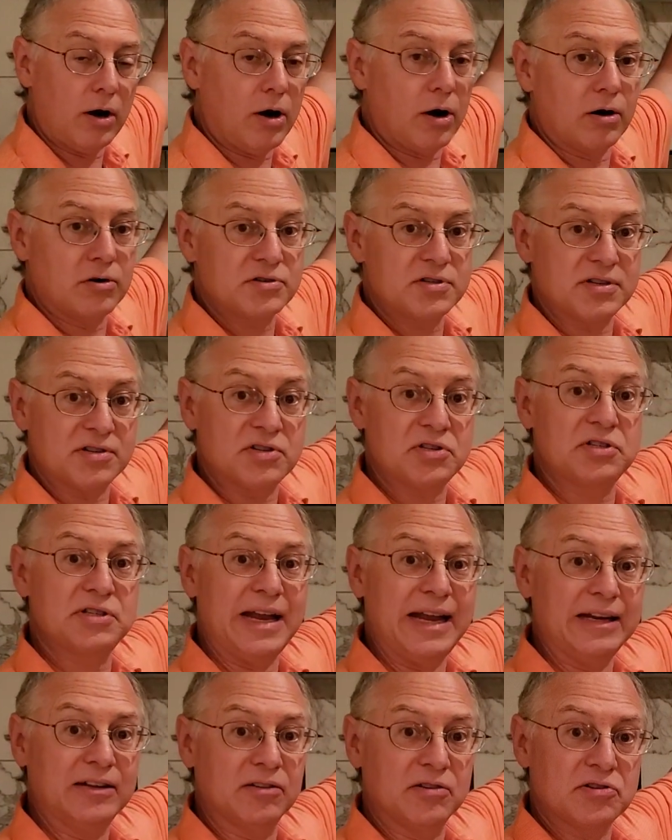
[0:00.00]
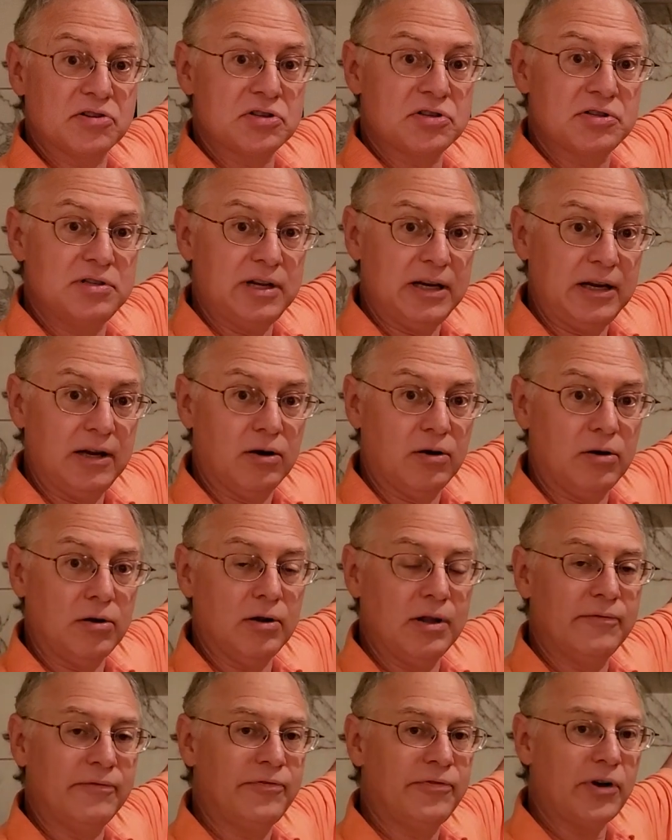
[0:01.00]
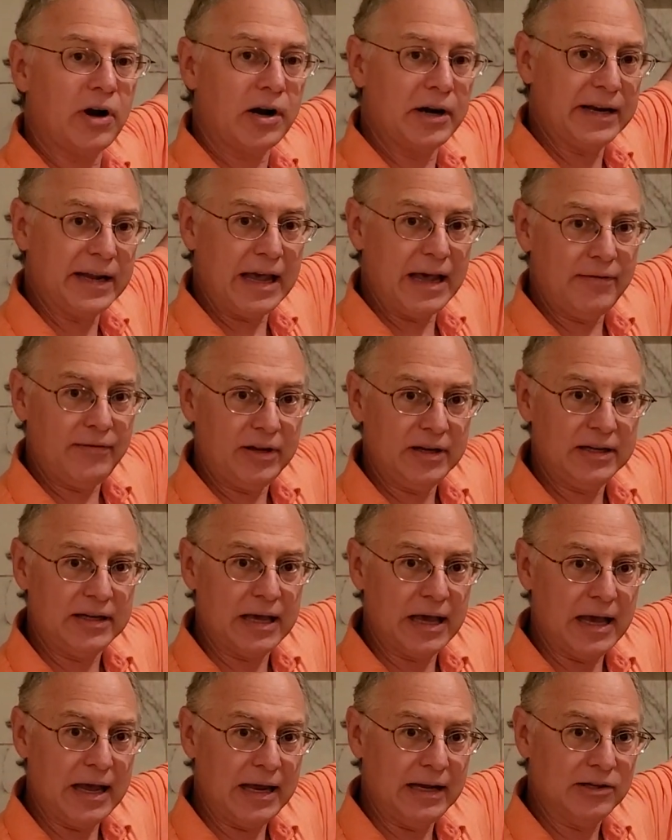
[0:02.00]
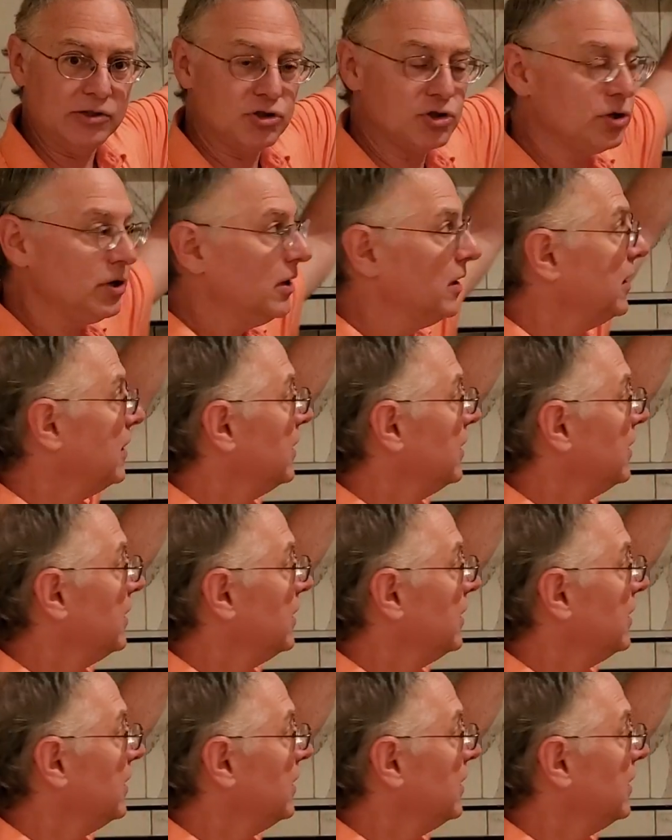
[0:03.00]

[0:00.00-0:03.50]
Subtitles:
Ours is stainless steel, very heavy gauge,